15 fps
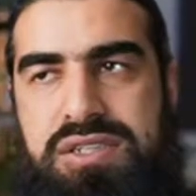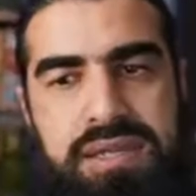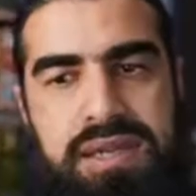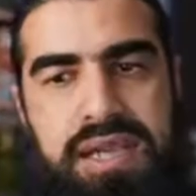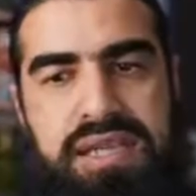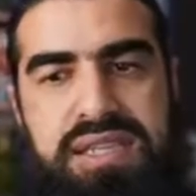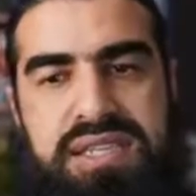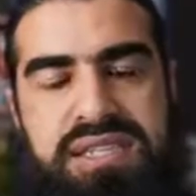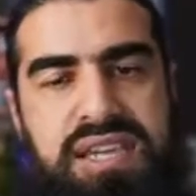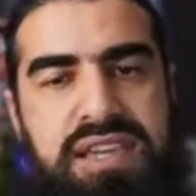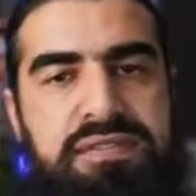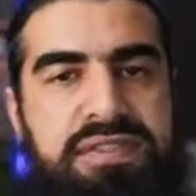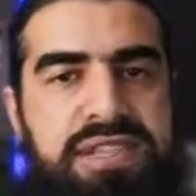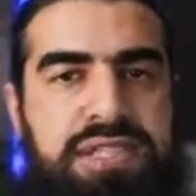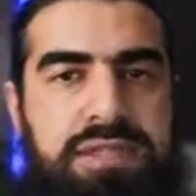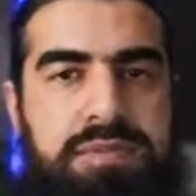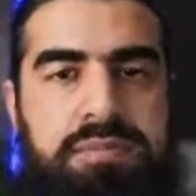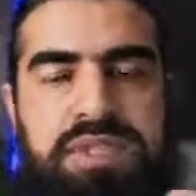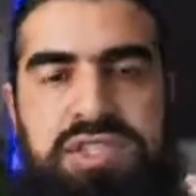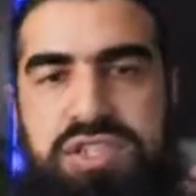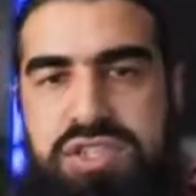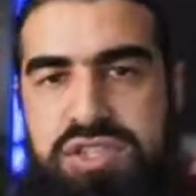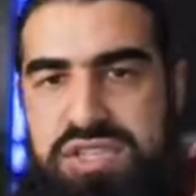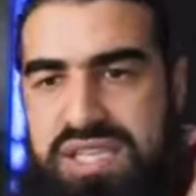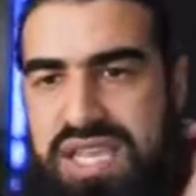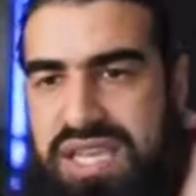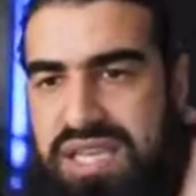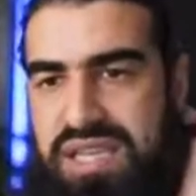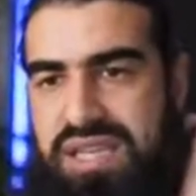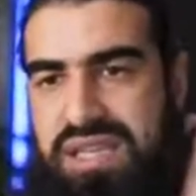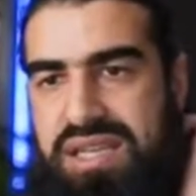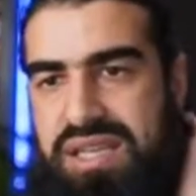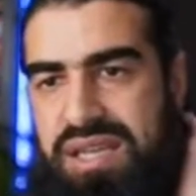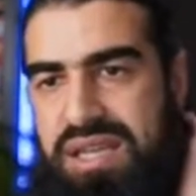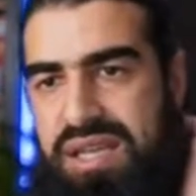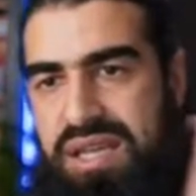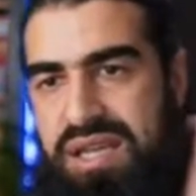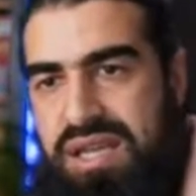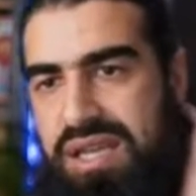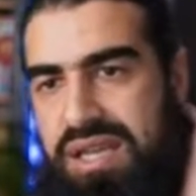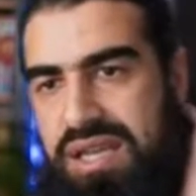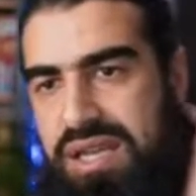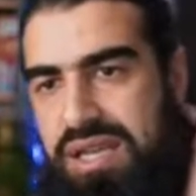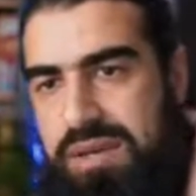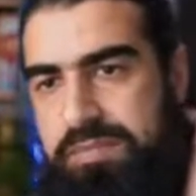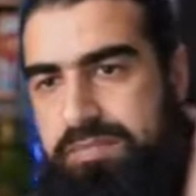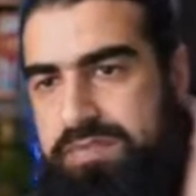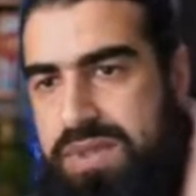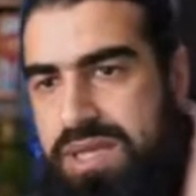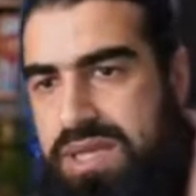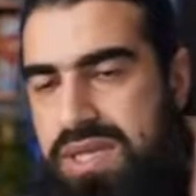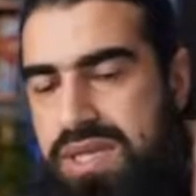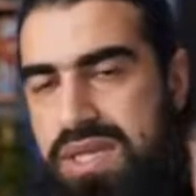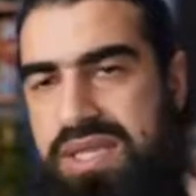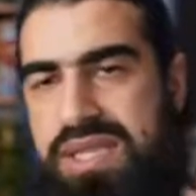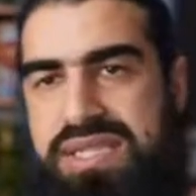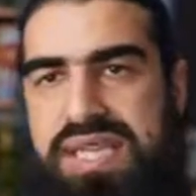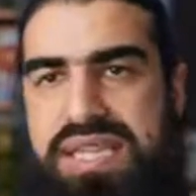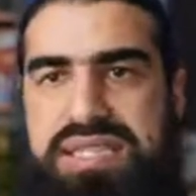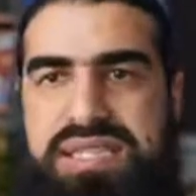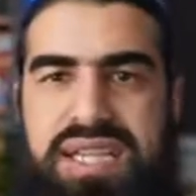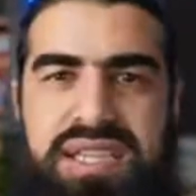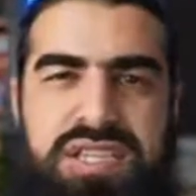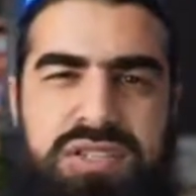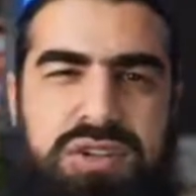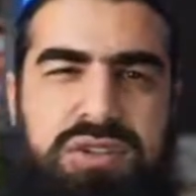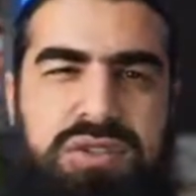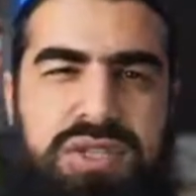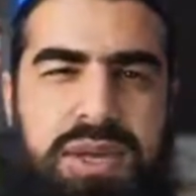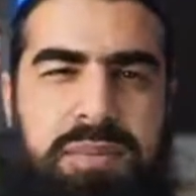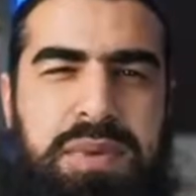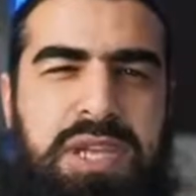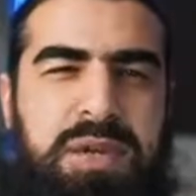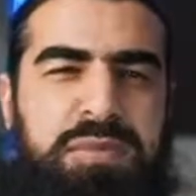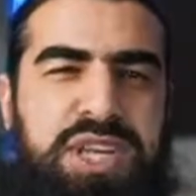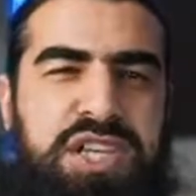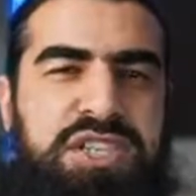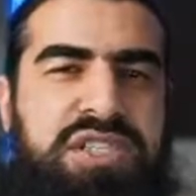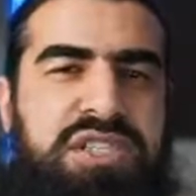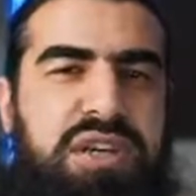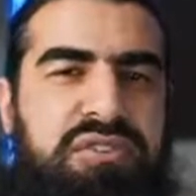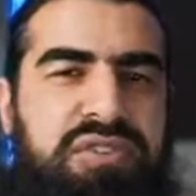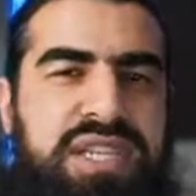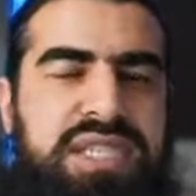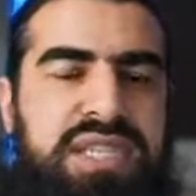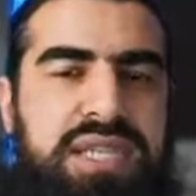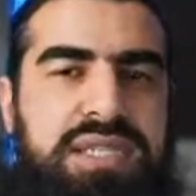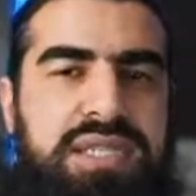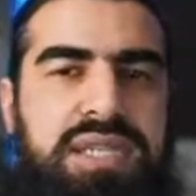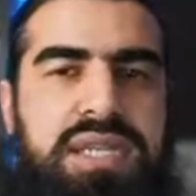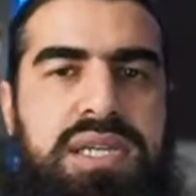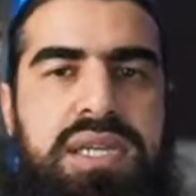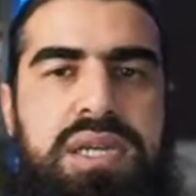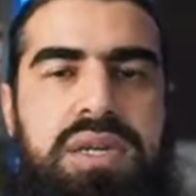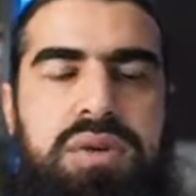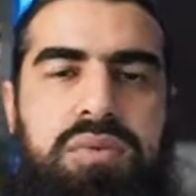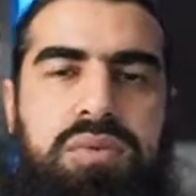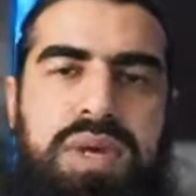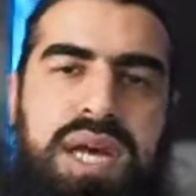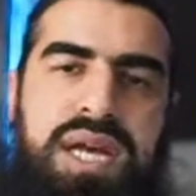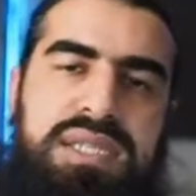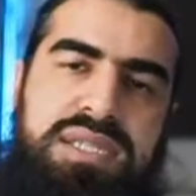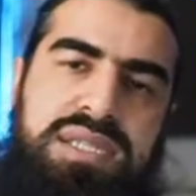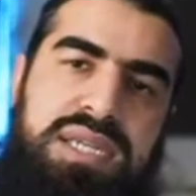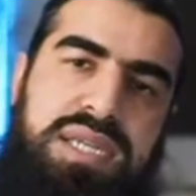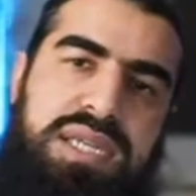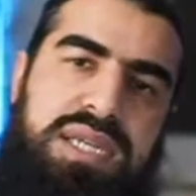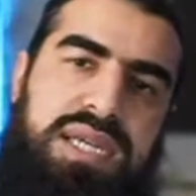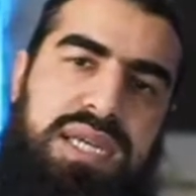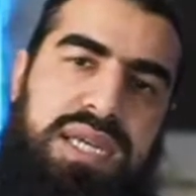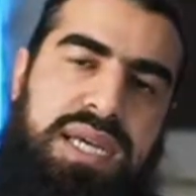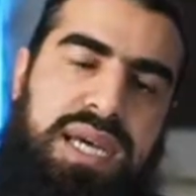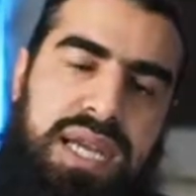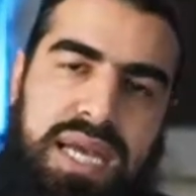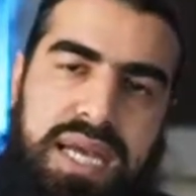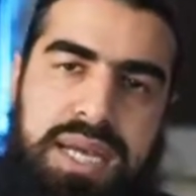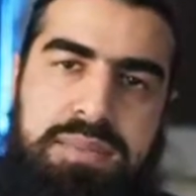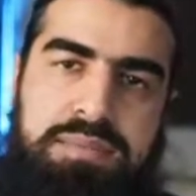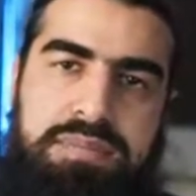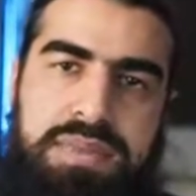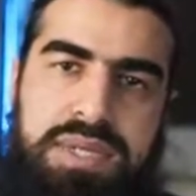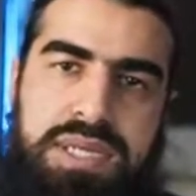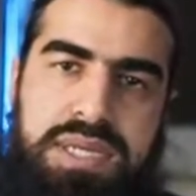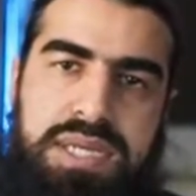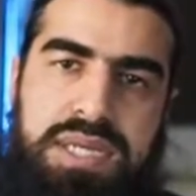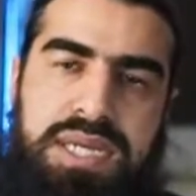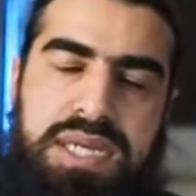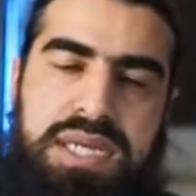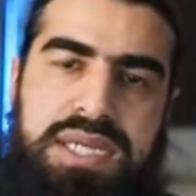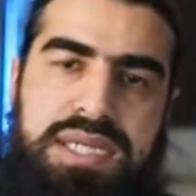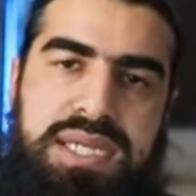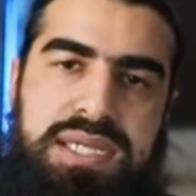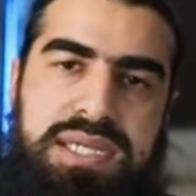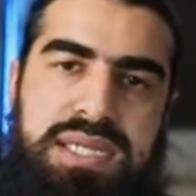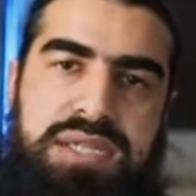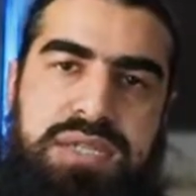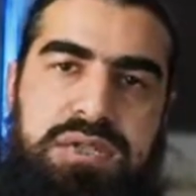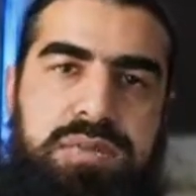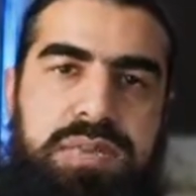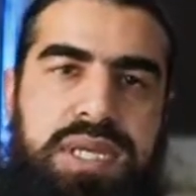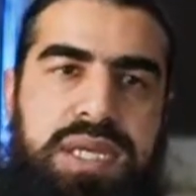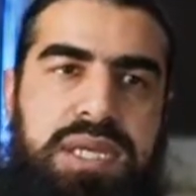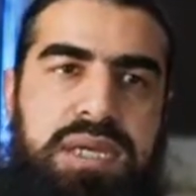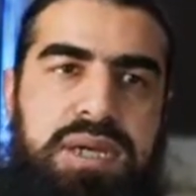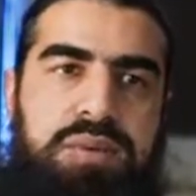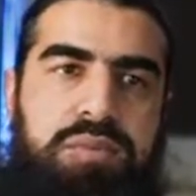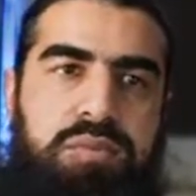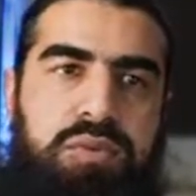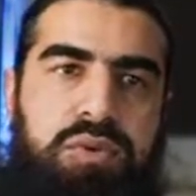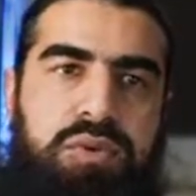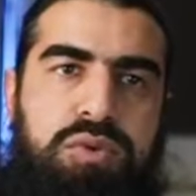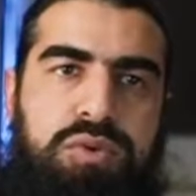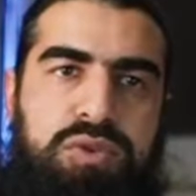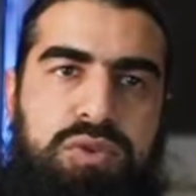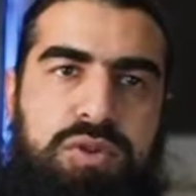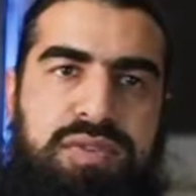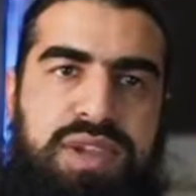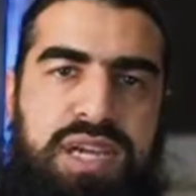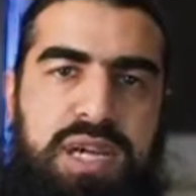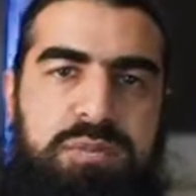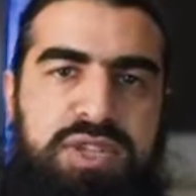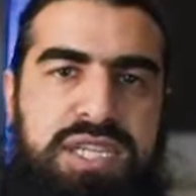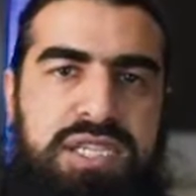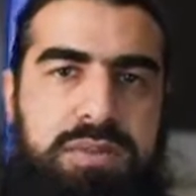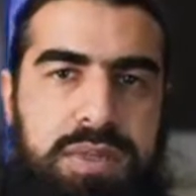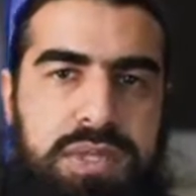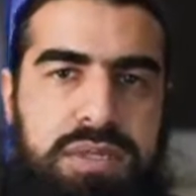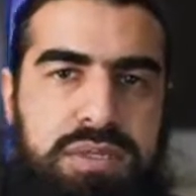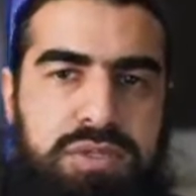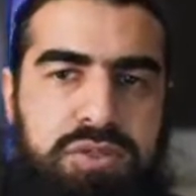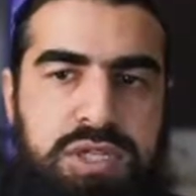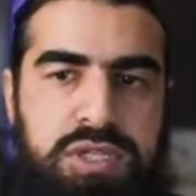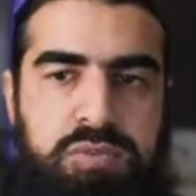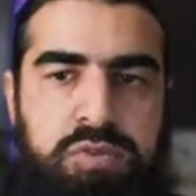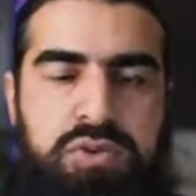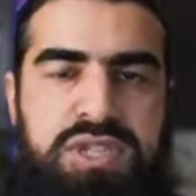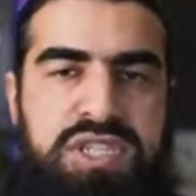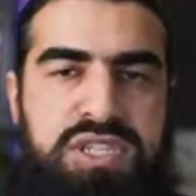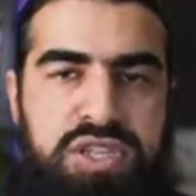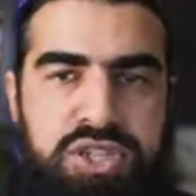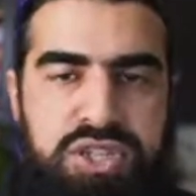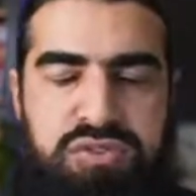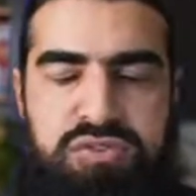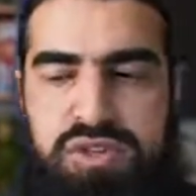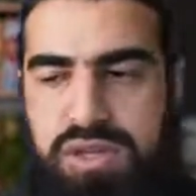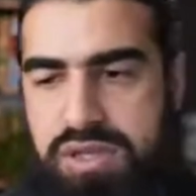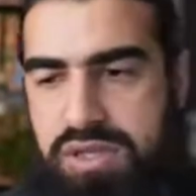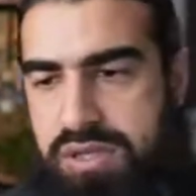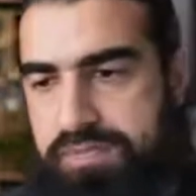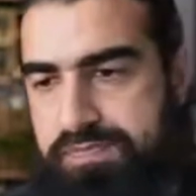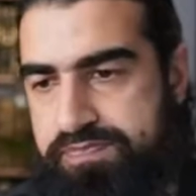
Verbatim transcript: like the safest position to take, um, in the sense that there's not that many objections that are raised against it. Whereas the kalam is considered to be more sort of like objectable. So there's more discussion regarding it.